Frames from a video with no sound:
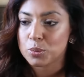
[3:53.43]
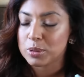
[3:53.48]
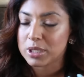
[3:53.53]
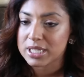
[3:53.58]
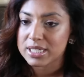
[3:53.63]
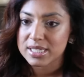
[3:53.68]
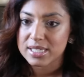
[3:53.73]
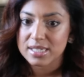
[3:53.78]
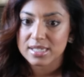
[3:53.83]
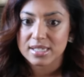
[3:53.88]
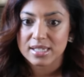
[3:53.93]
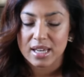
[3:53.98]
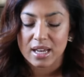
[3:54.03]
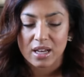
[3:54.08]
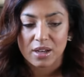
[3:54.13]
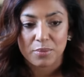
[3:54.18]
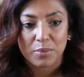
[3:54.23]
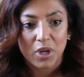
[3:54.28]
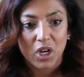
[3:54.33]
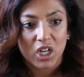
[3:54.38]
places
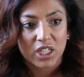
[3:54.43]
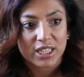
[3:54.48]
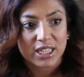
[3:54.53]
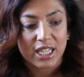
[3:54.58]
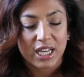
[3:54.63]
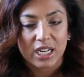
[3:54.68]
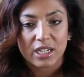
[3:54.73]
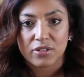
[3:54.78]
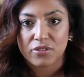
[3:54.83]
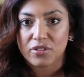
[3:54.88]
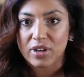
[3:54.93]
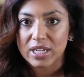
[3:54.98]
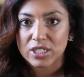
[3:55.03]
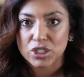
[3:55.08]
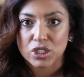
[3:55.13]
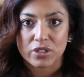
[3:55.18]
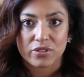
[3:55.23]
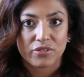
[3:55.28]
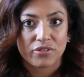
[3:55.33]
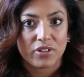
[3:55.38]
online,
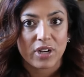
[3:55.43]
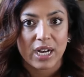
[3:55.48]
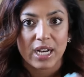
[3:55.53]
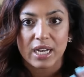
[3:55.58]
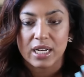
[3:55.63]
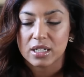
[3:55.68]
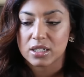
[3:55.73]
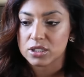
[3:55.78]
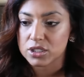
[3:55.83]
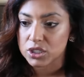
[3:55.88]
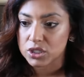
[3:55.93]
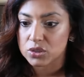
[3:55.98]
Fashion File,